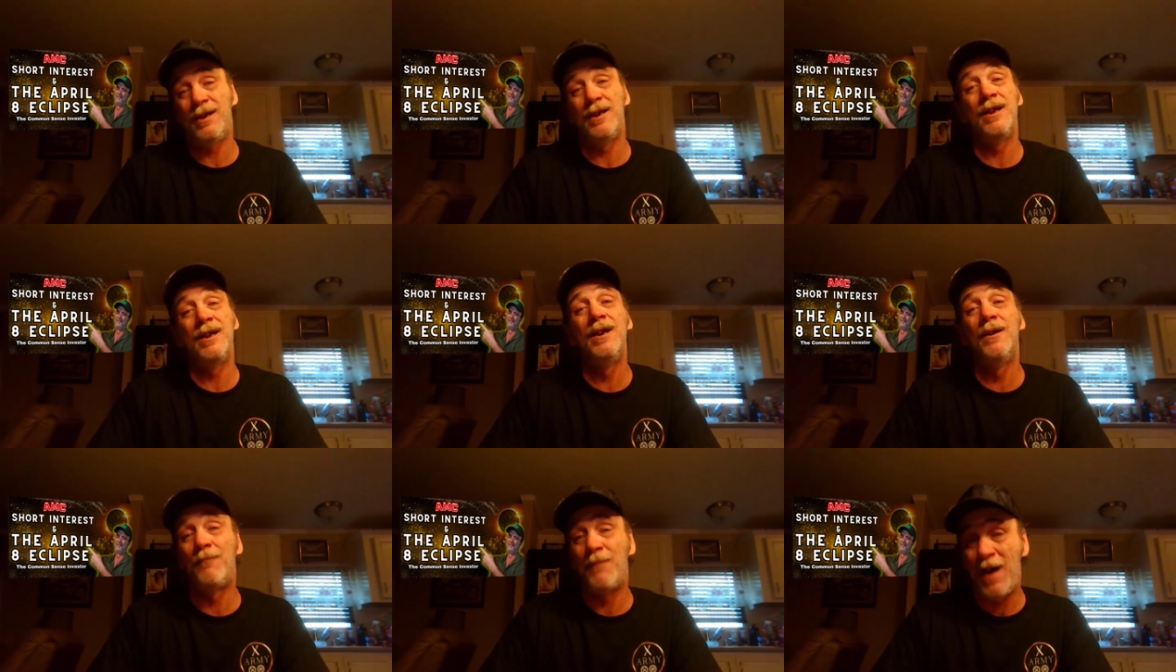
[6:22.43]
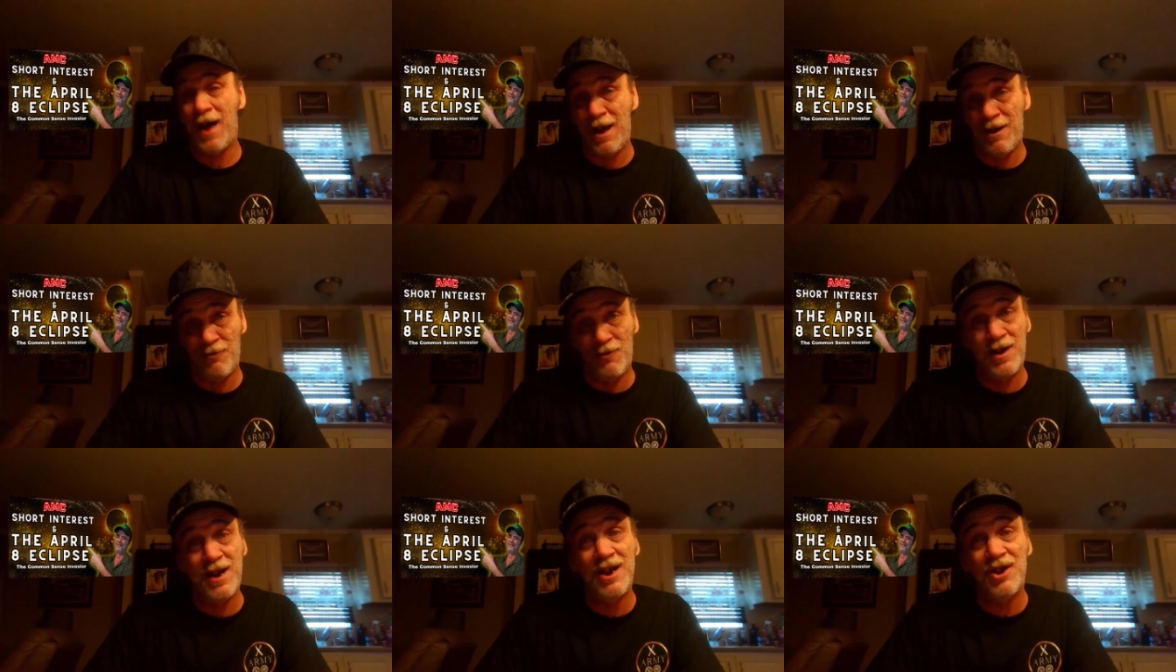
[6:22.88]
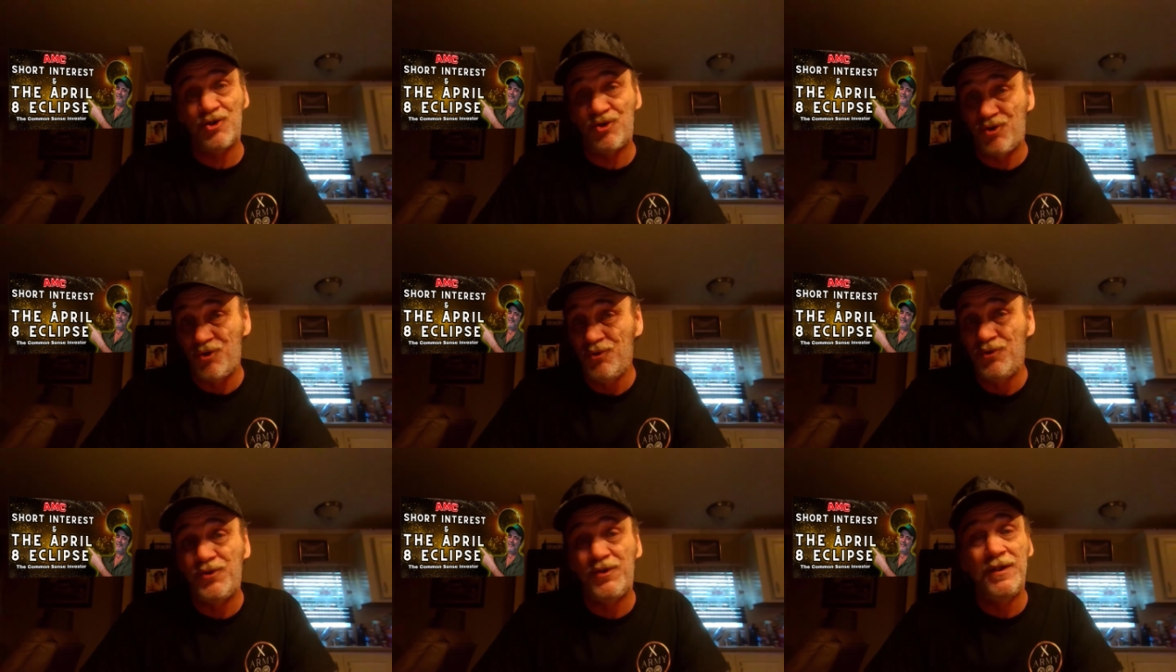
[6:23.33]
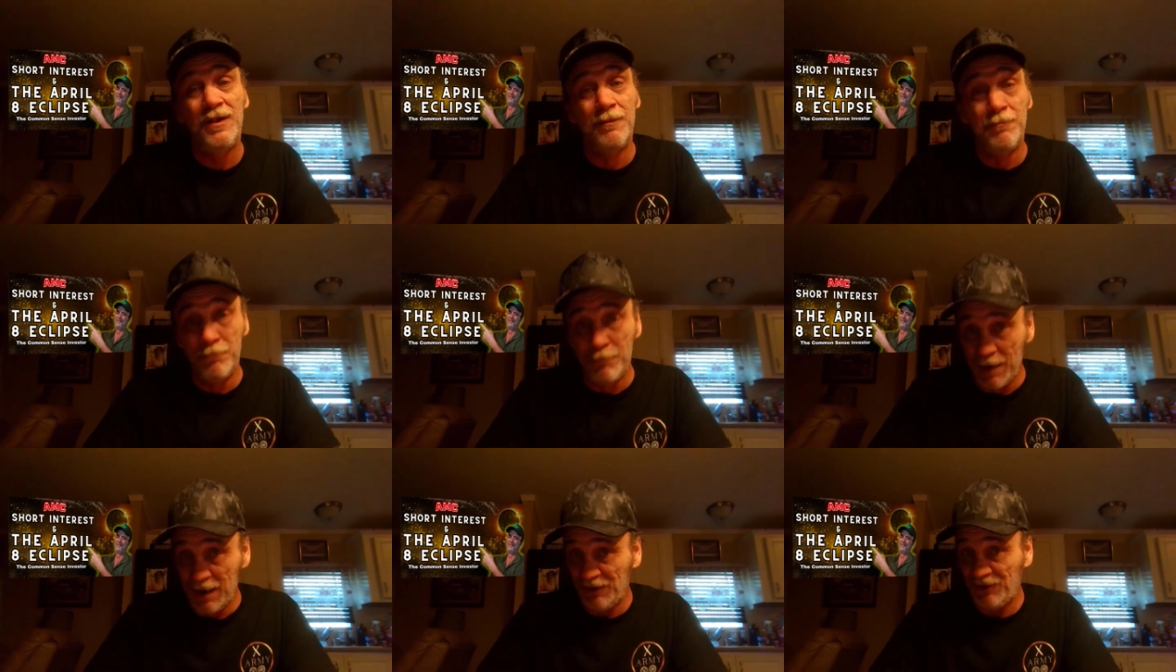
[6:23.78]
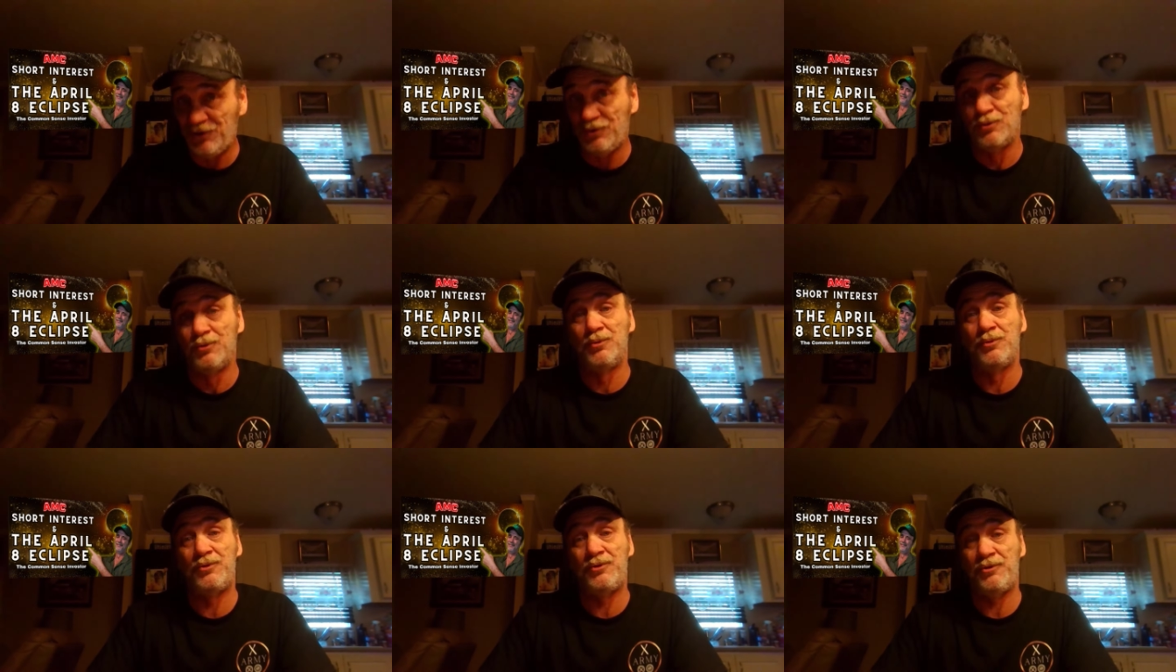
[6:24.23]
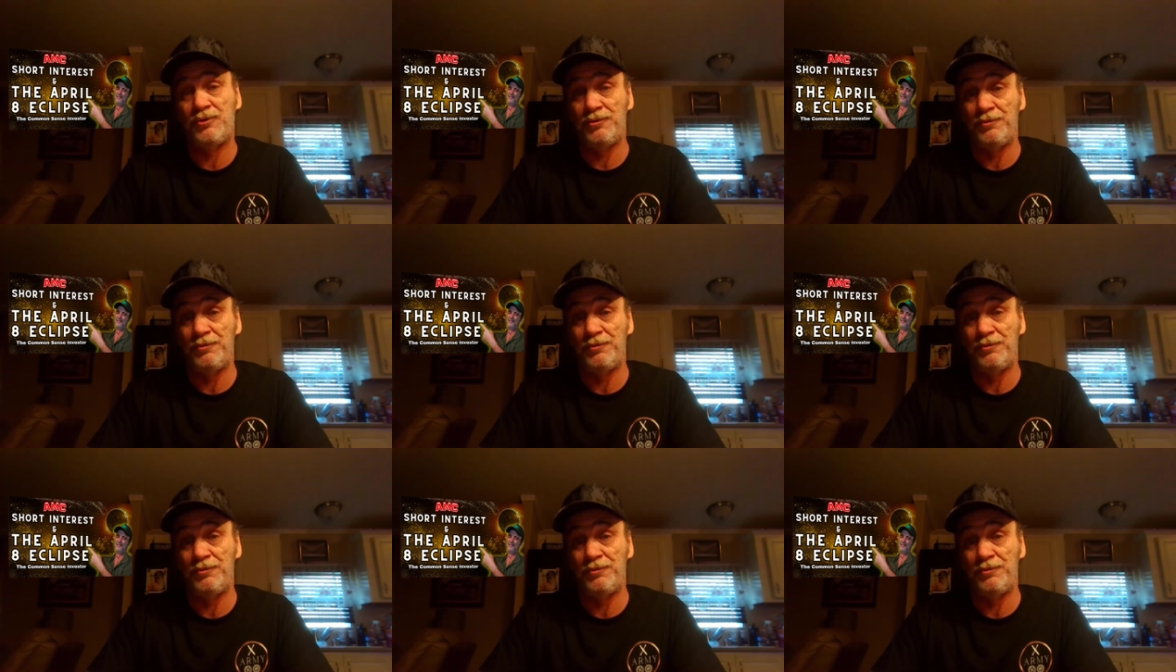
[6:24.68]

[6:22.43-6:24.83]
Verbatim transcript: if Iran shoots them missiles.